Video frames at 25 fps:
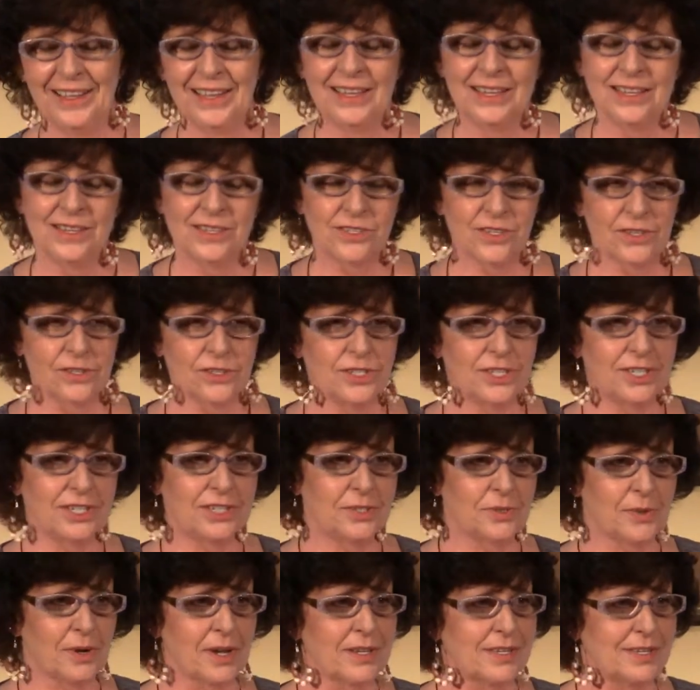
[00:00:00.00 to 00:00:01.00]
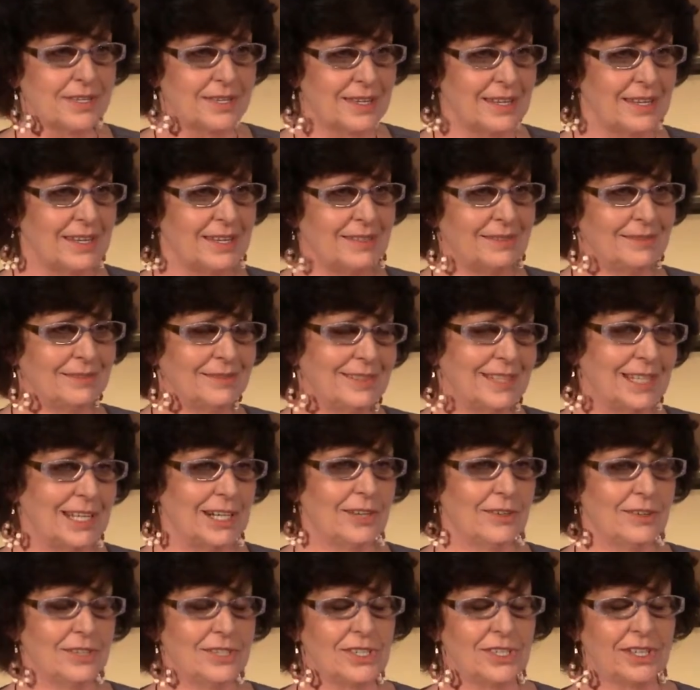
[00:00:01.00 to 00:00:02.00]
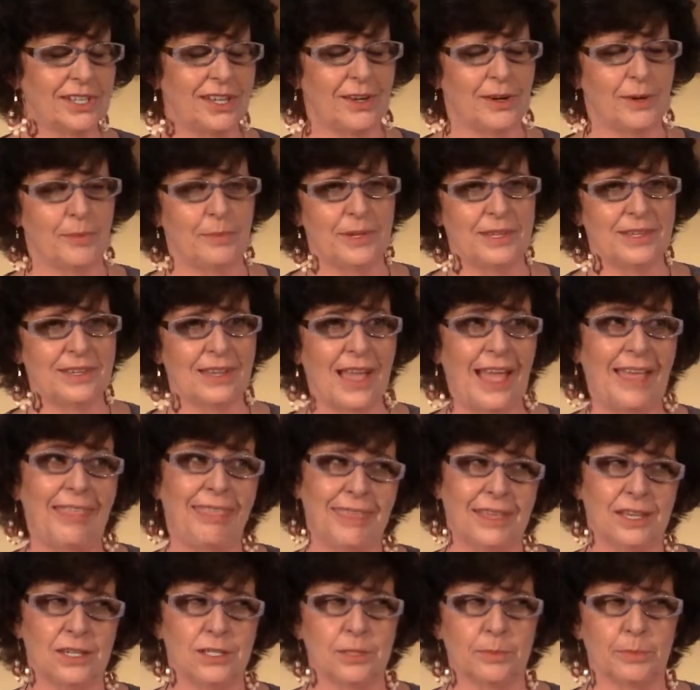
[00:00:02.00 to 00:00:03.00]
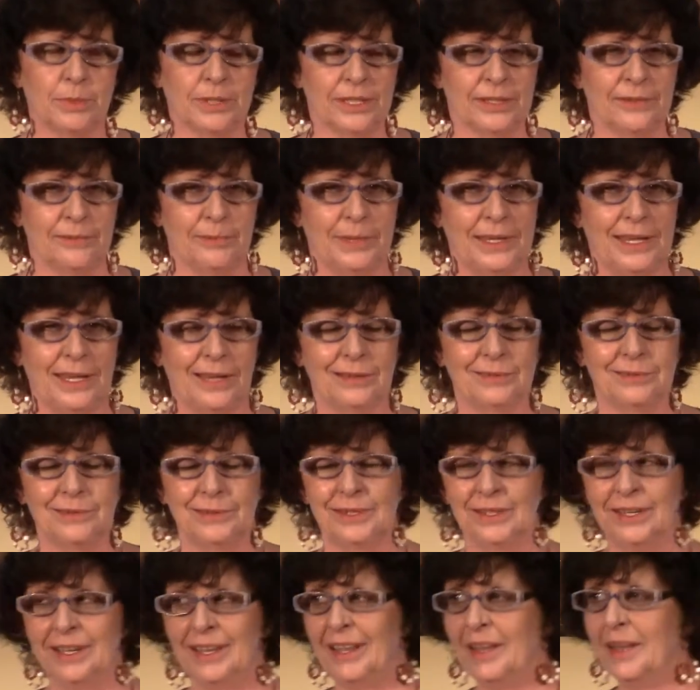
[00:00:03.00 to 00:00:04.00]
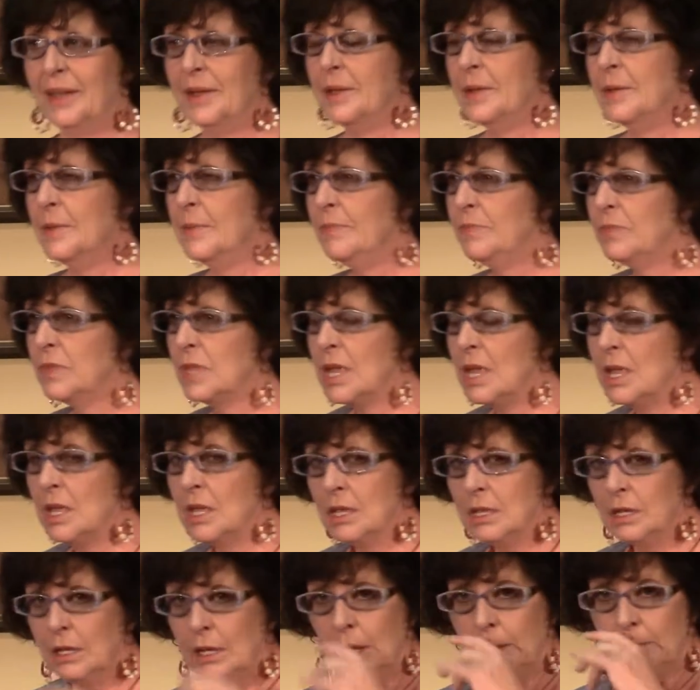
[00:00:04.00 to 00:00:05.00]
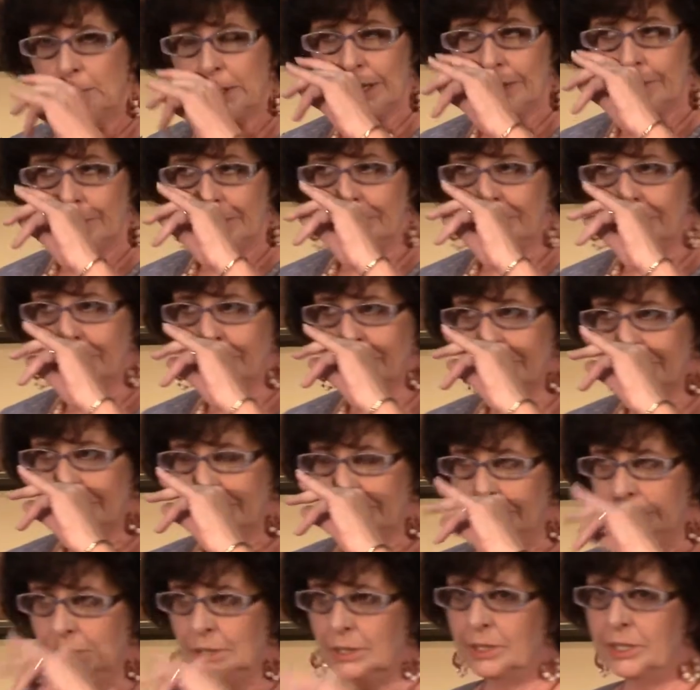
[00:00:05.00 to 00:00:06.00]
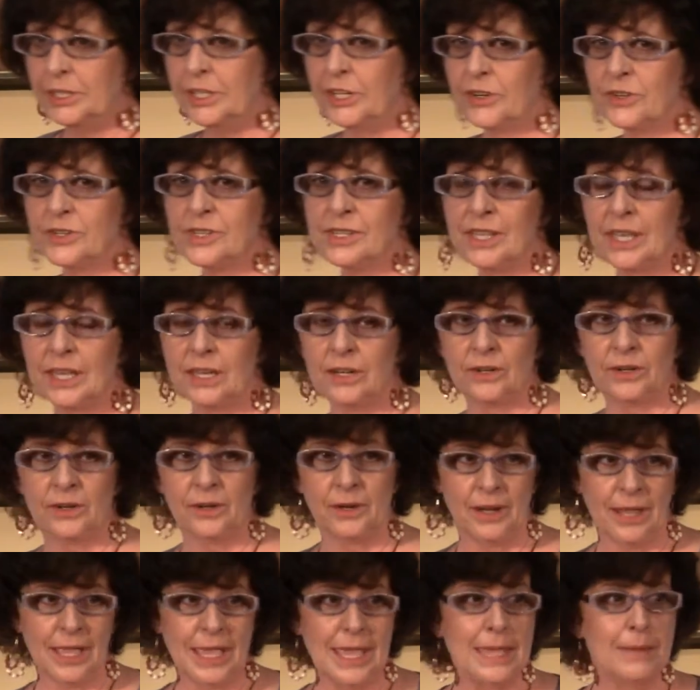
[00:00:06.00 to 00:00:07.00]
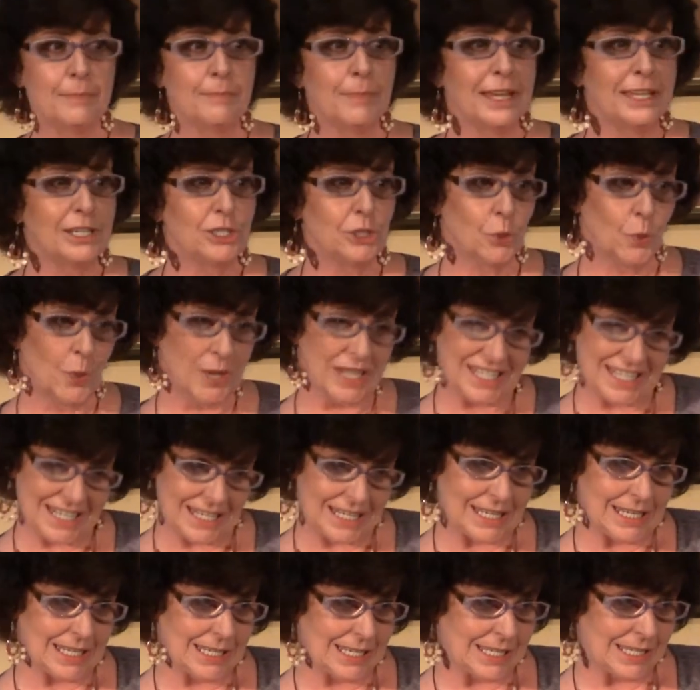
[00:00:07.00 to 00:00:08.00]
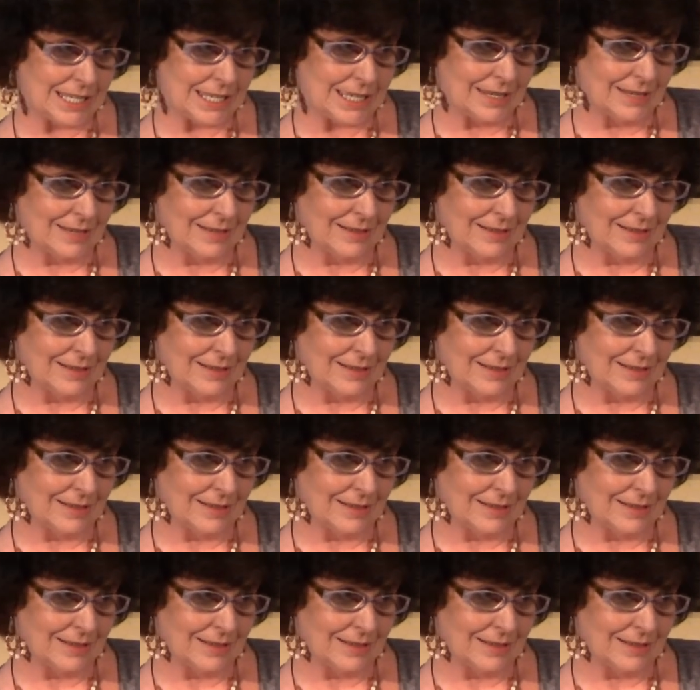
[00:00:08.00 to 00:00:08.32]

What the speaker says: So she dressed it and, took care of it. I think she believed me. I don't know. But I remember years later, in my 20s,